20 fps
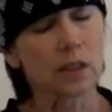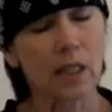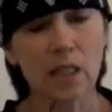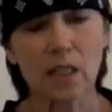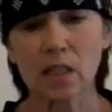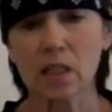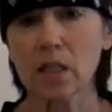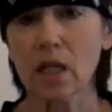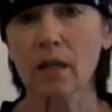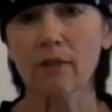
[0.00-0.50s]

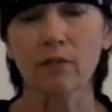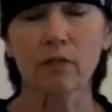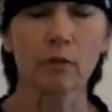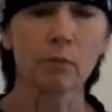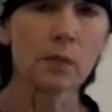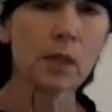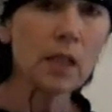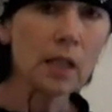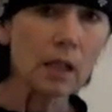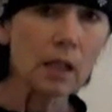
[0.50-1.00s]
dance not
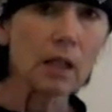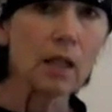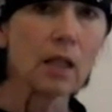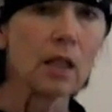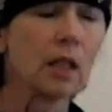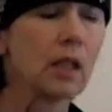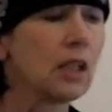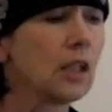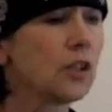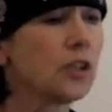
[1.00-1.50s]
for me."
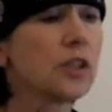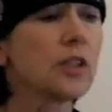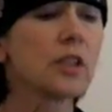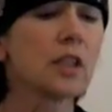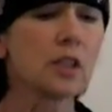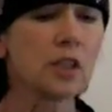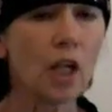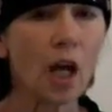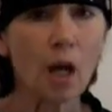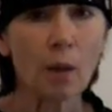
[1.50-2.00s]
And she
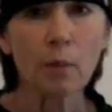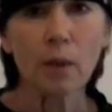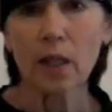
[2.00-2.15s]
said, "Yeah,